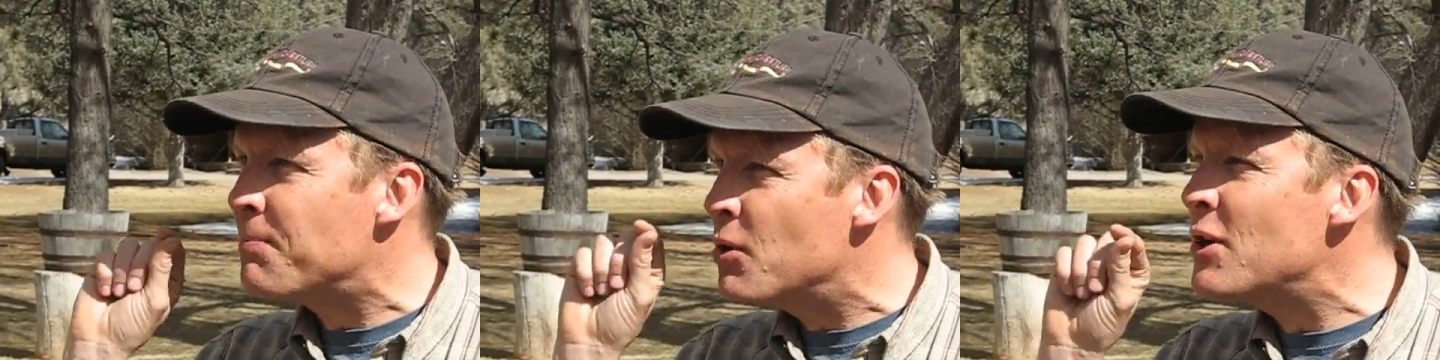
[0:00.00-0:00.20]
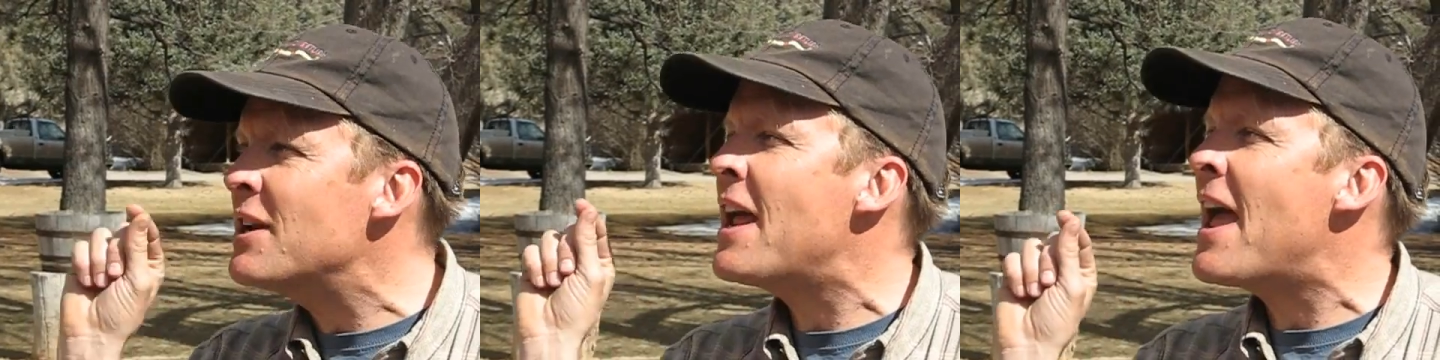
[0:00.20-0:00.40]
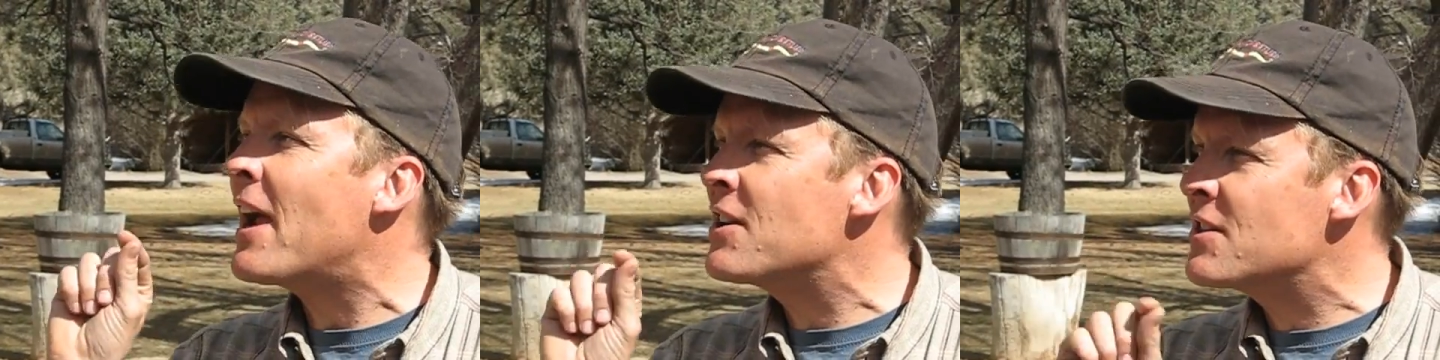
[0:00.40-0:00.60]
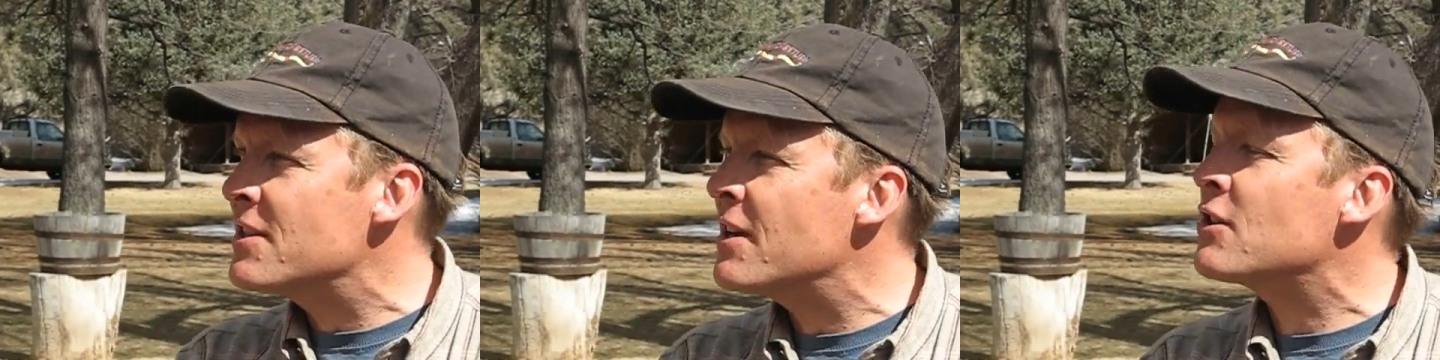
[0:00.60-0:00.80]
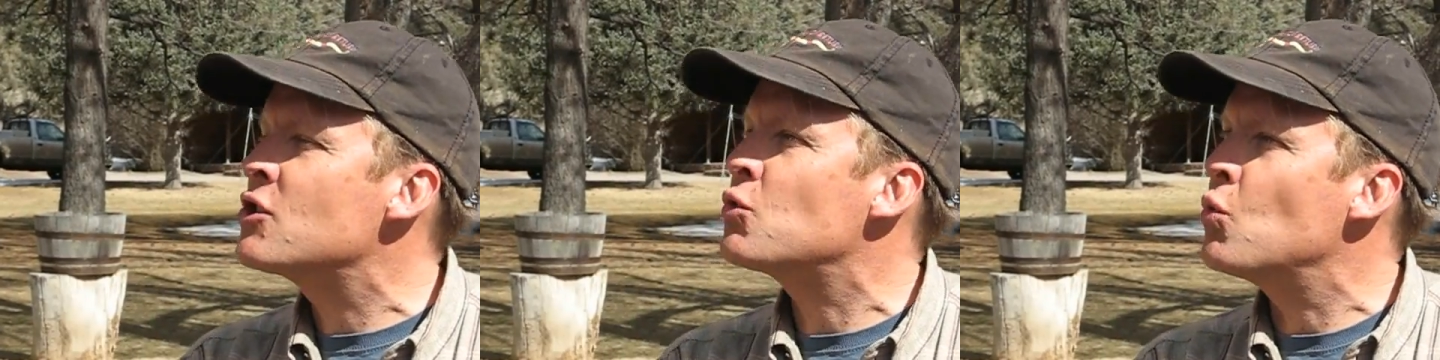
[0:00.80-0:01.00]
put an X
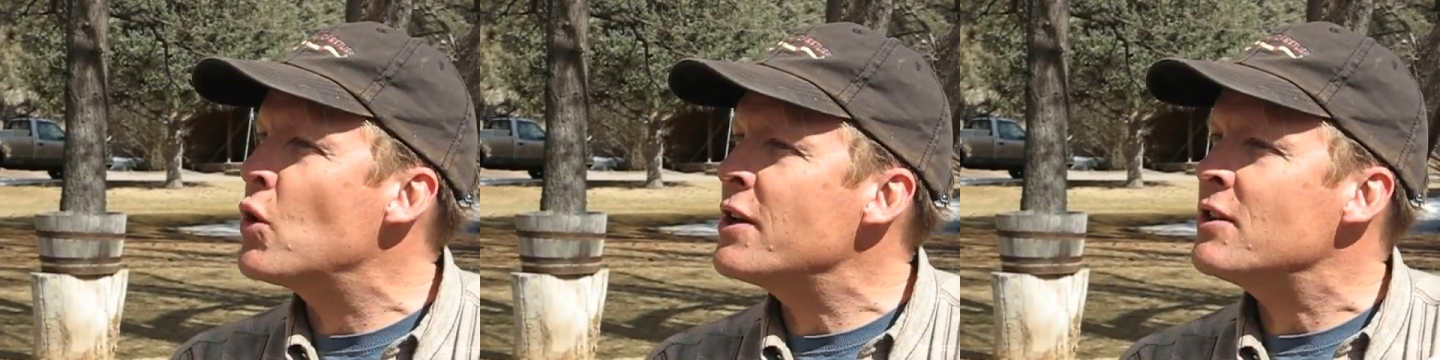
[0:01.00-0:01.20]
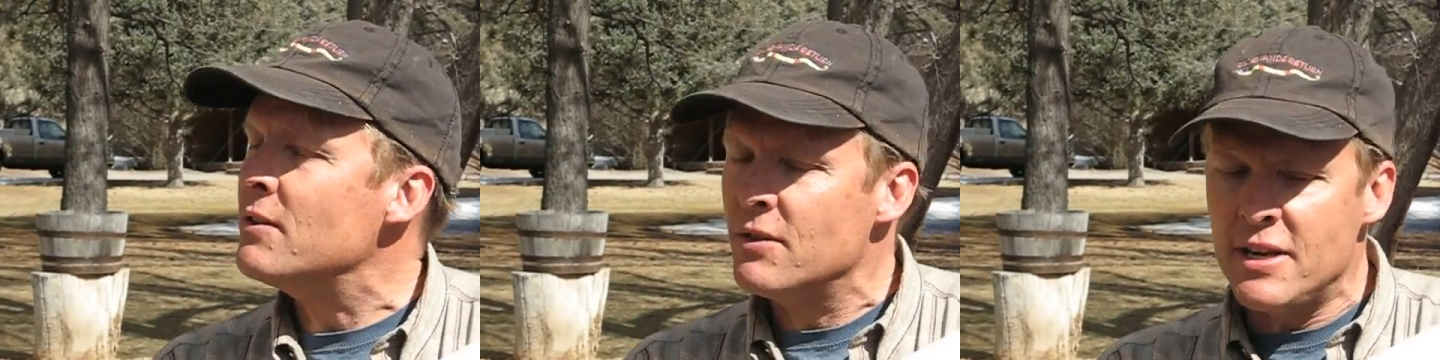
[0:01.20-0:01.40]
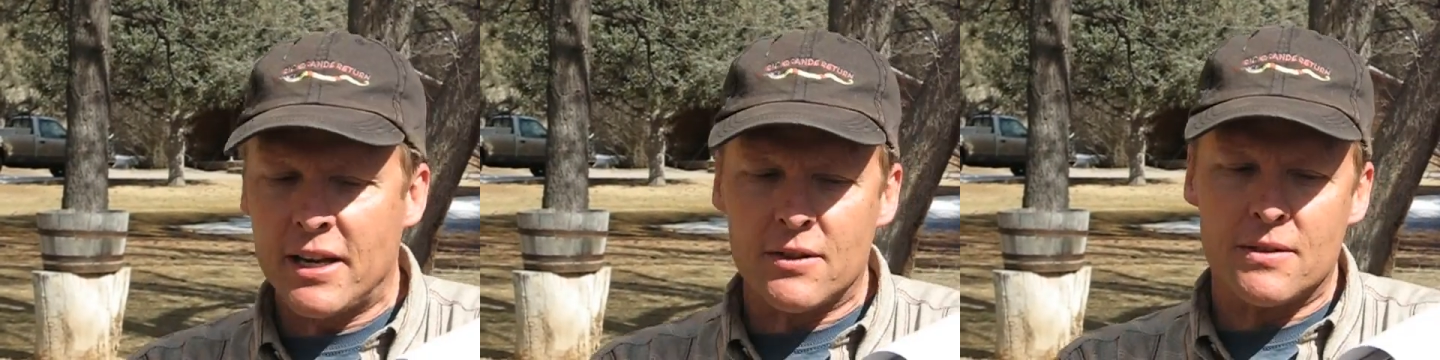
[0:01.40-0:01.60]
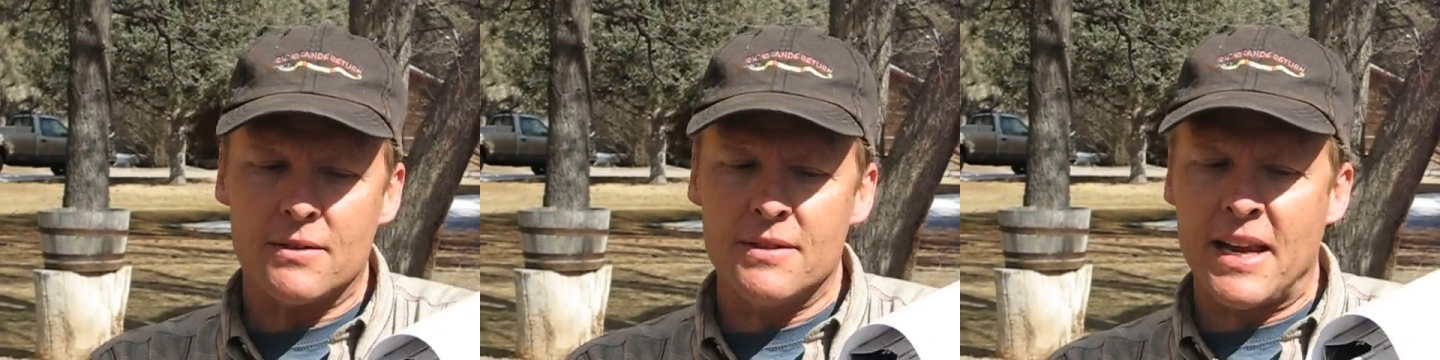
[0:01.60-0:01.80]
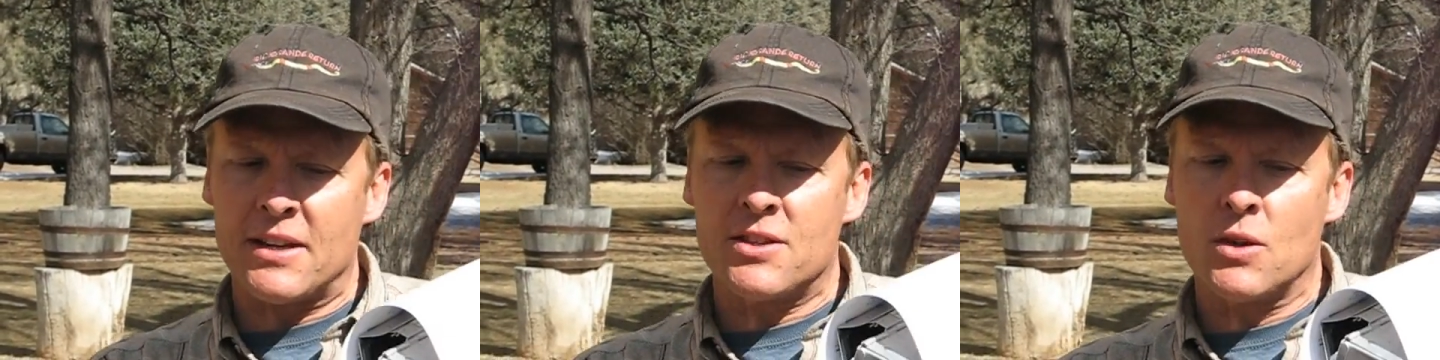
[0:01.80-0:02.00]
next
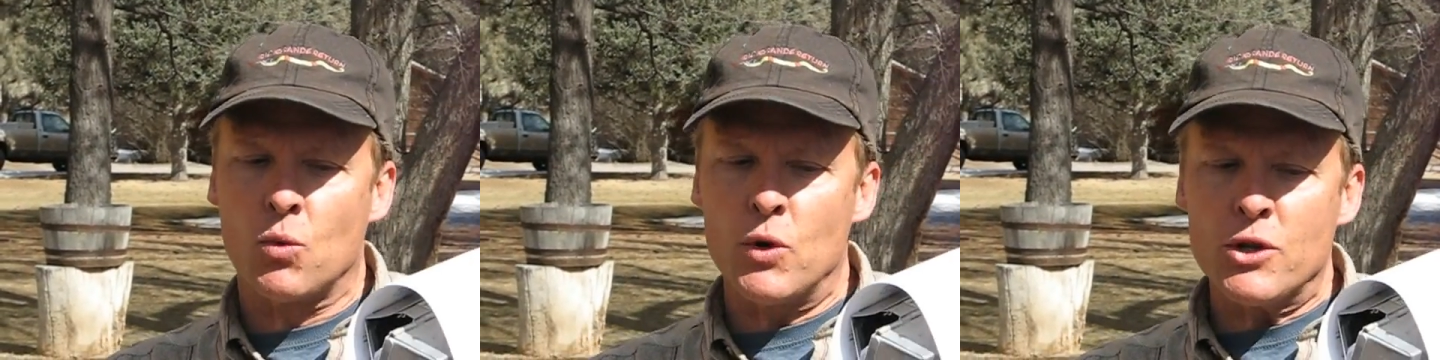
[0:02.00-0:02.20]
to the